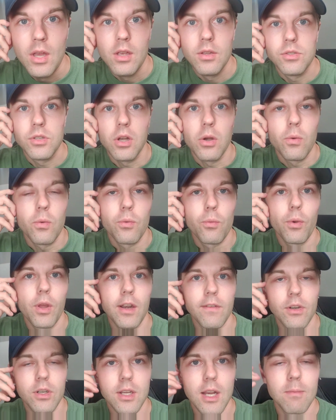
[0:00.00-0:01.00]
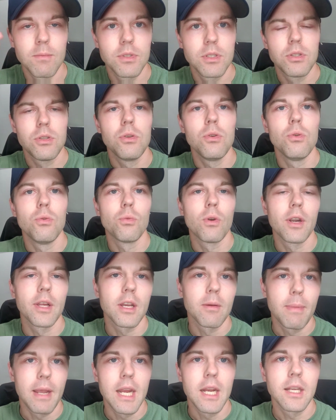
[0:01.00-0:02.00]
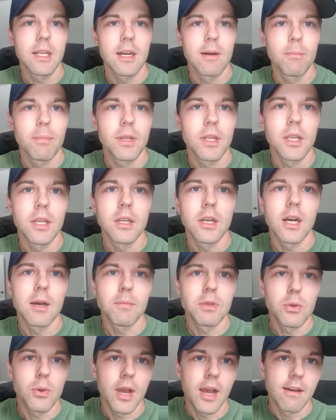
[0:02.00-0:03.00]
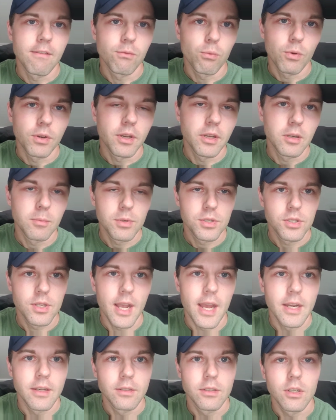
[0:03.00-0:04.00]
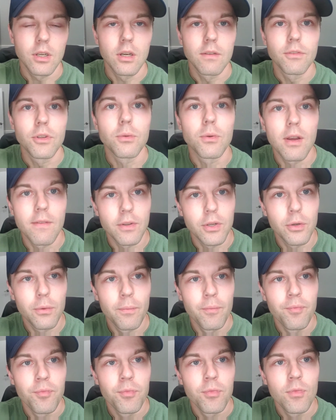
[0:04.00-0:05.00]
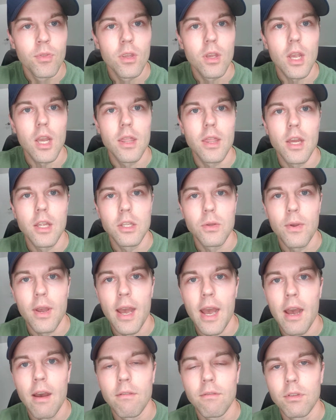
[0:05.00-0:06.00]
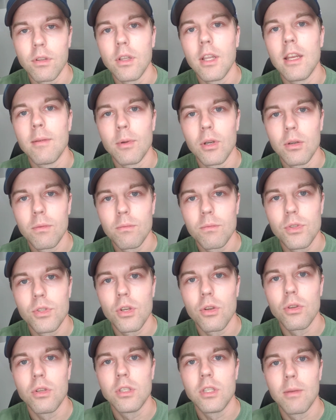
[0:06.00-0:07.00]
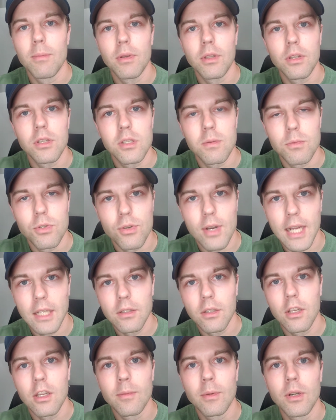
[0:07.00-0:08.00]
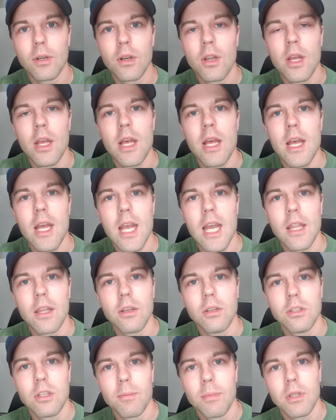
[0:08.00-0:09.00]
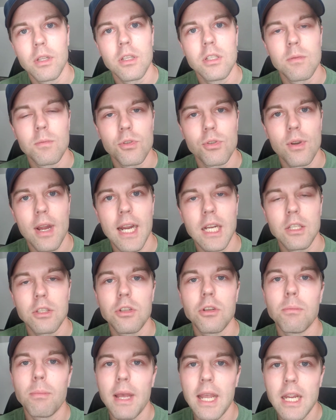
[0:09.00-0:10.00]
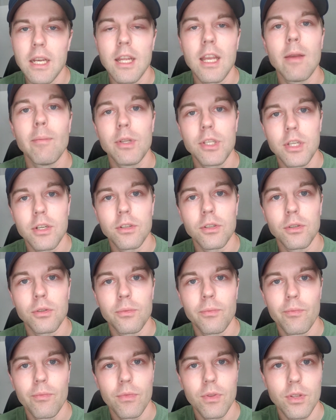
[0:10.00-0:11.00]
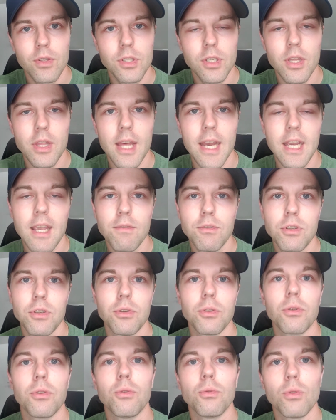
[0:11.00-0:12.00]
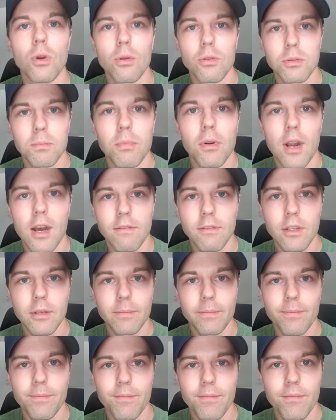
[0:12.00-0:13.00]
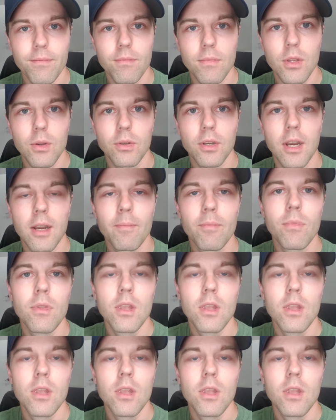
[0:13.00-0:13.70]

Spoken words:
So whenever it comes to running a painting company, you have 100% of your revenue, and then you have labor. So you typically subtract labor, and then you typically subtract your paint and material. So that gives you your gross profit, okay?